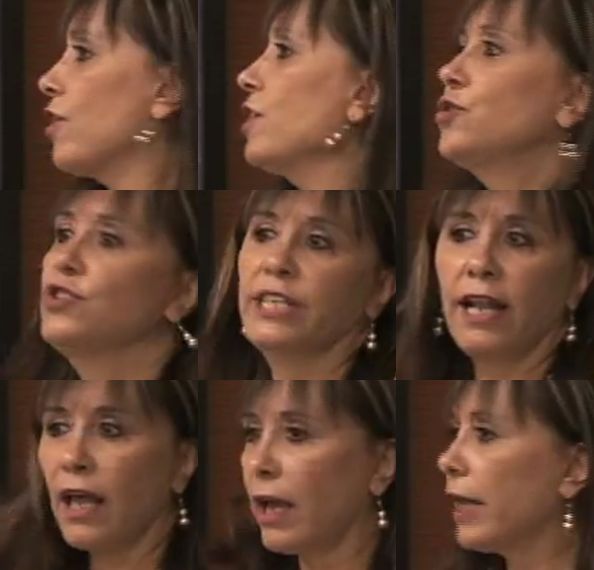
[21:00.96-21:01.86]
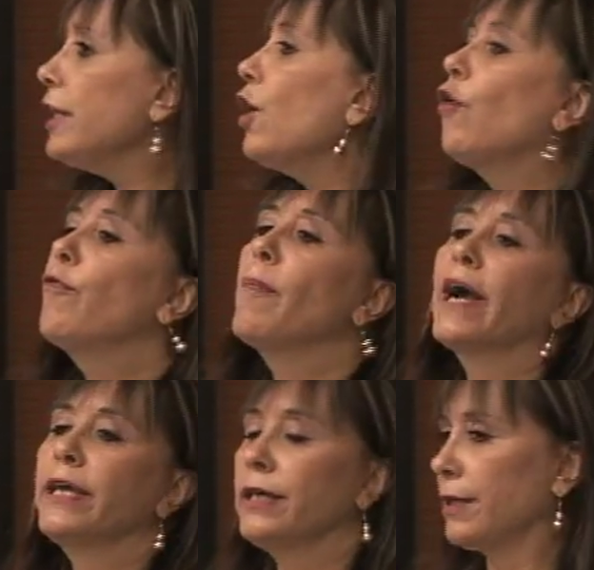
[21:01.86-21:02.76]
going to tell any of
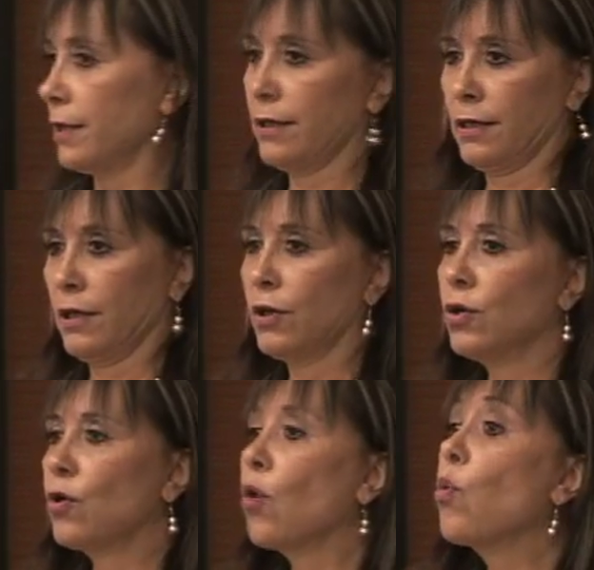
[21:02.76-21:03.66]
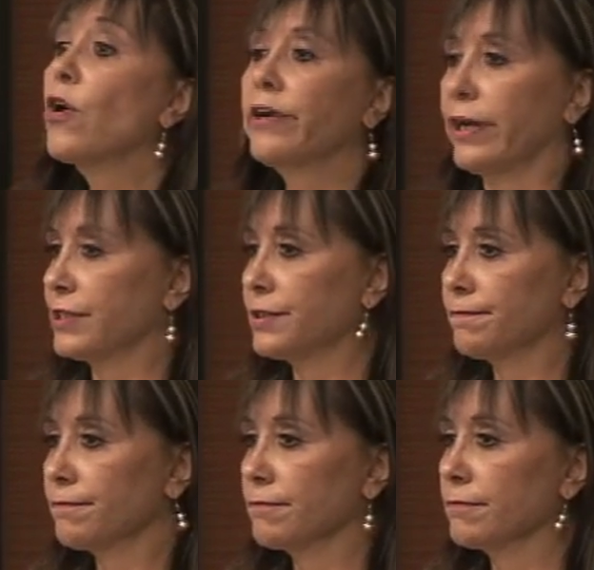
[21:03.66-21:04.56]
my coworkers
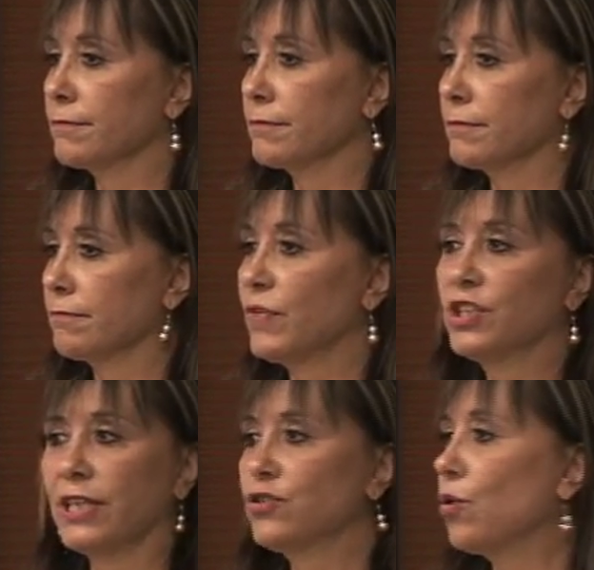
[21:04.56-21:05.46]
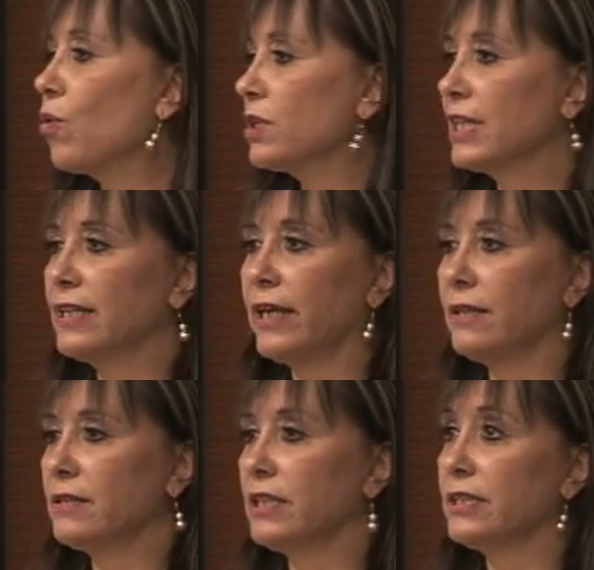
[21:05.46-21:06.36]
because I don't want that they
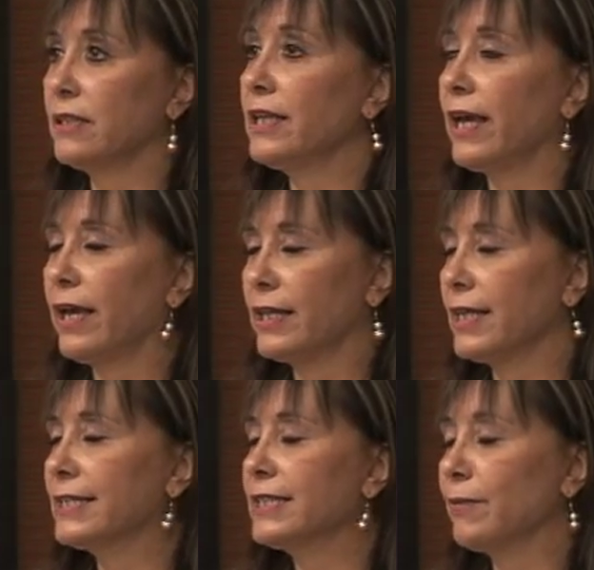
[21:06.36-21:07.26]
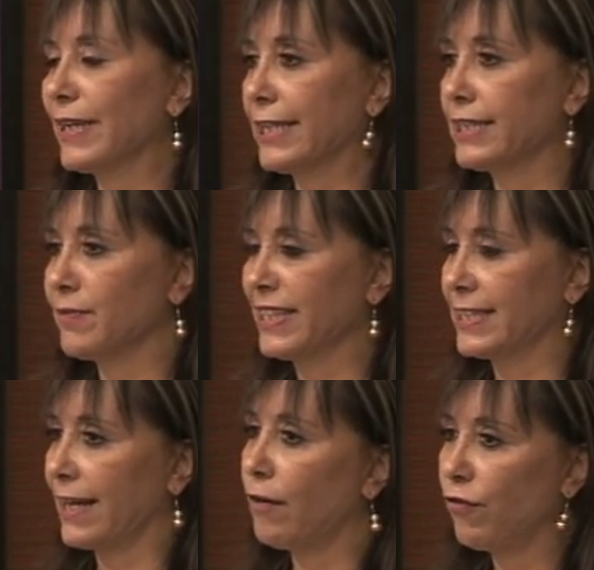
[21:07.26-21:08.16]
uh, stigmatize
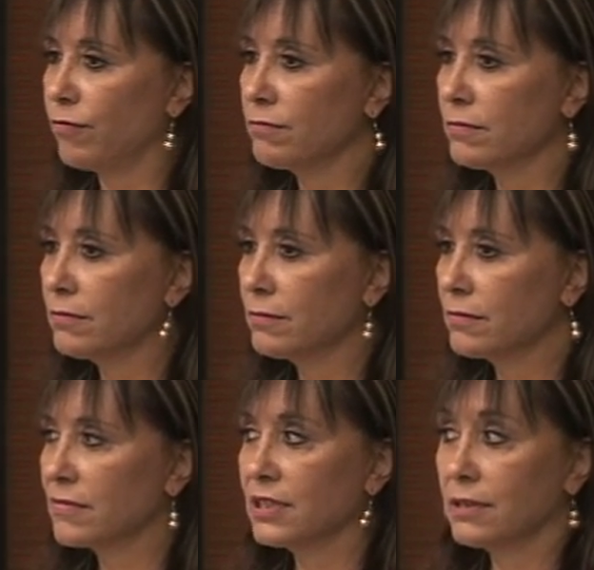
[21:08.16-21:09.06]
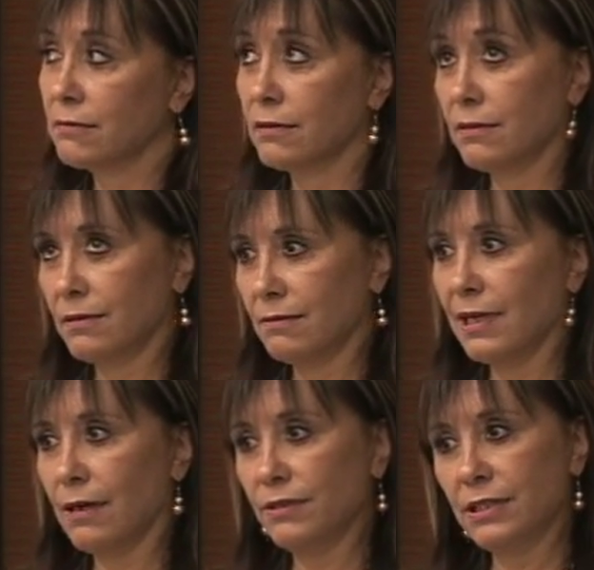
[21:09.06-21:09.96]
myself. I said, oh,
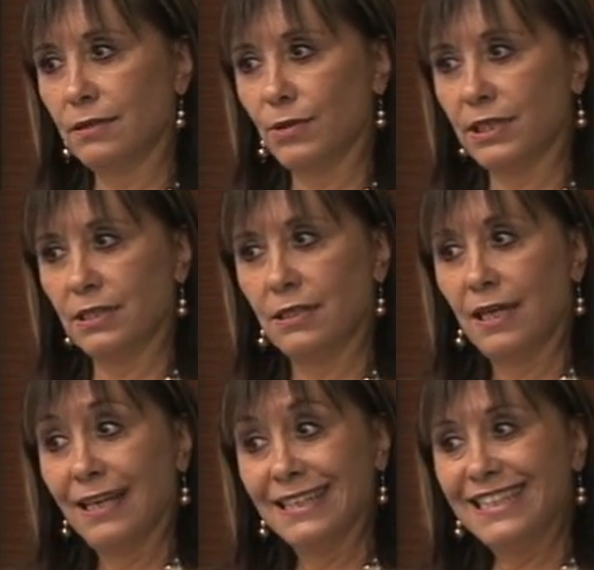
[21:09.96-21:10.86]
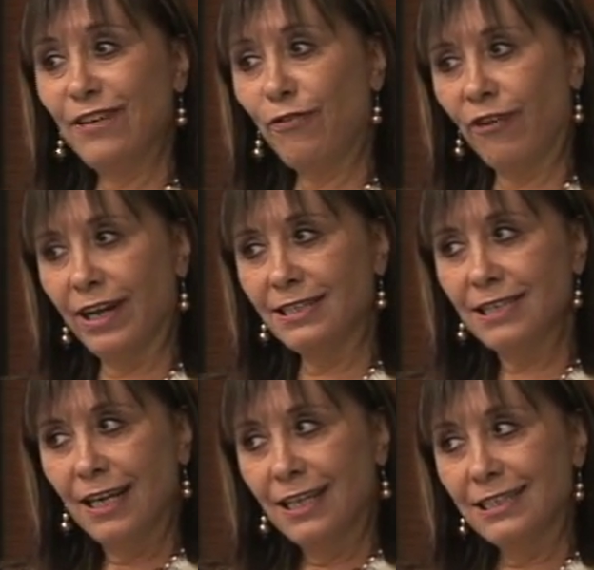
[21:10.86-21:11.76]
wow, this was different
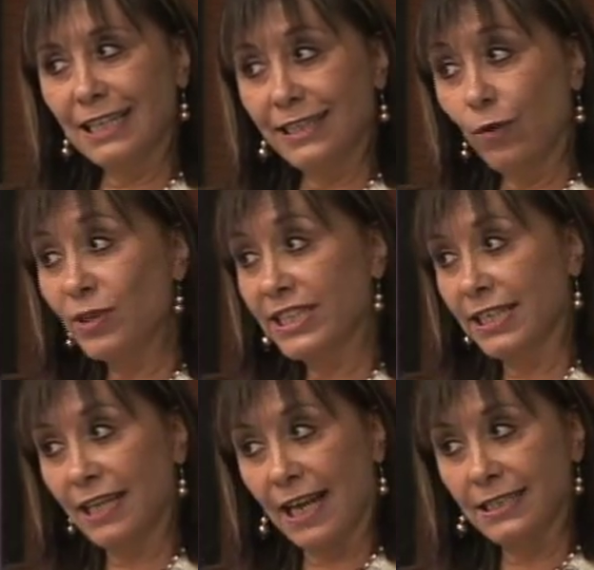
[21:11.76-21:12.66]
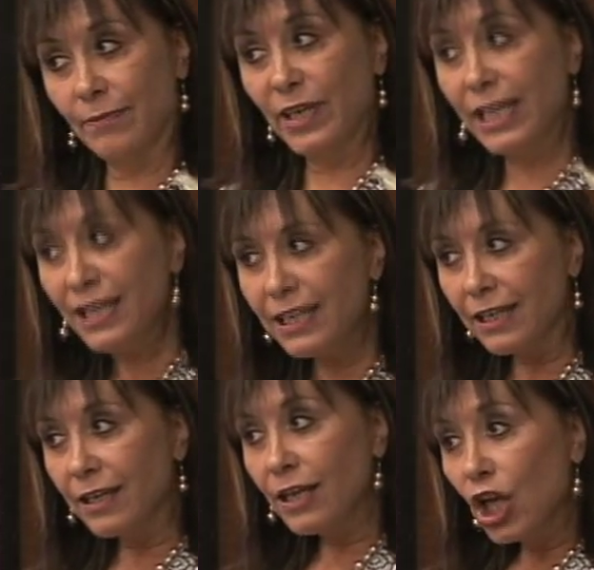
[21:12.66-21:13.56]
that they were saying at the
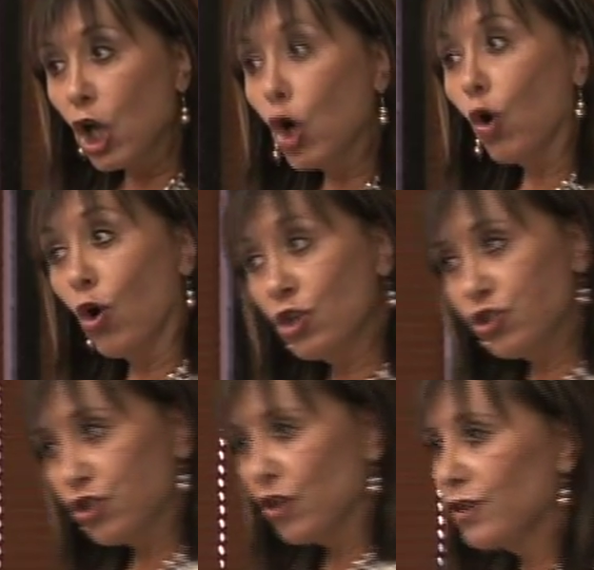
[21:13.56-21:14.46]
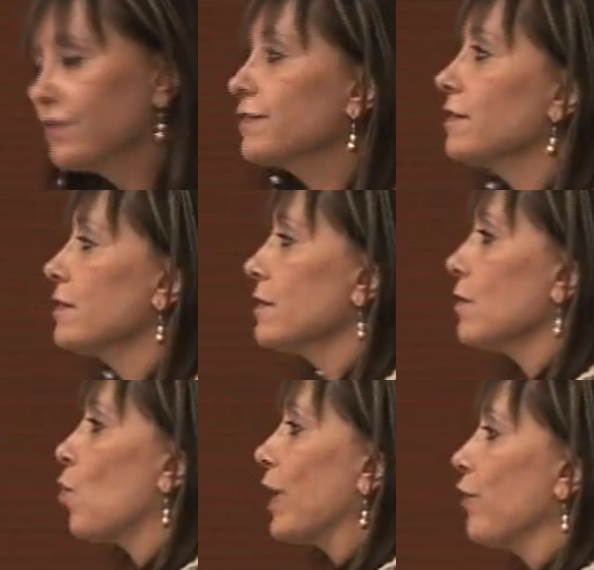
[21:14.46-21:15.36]
beginning. Also,
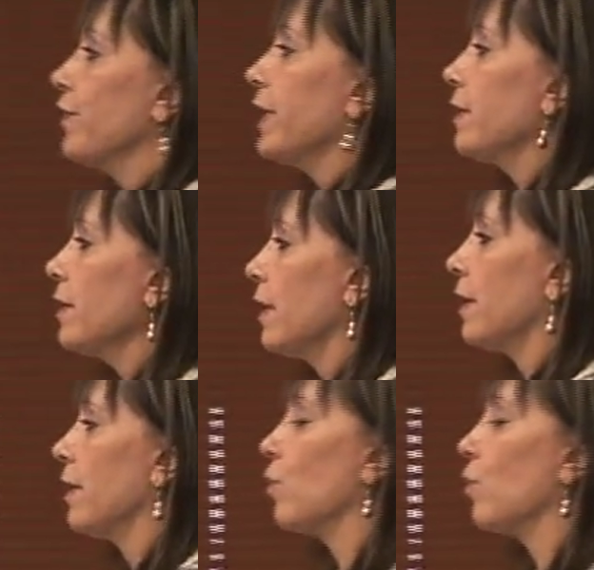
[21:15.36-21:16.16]
one of them uh,